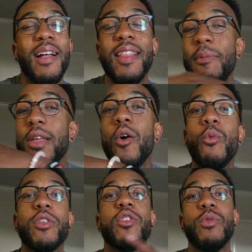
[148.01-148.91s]
Let me know
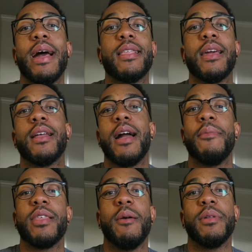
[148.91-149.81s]
what you guys think in the
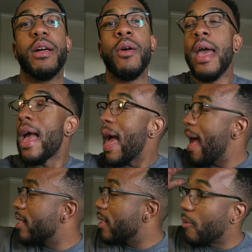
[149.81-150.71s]
comments down below
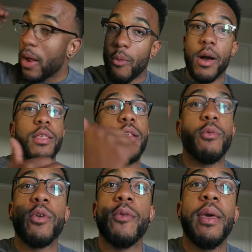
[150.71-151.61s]
as Tamara walks in the
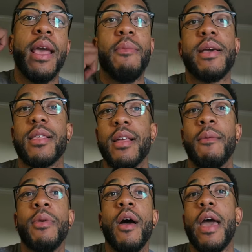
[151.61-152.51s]
room and messes
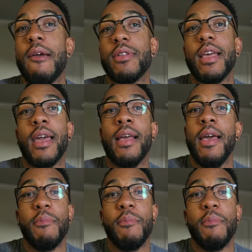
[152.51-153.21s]
up everything,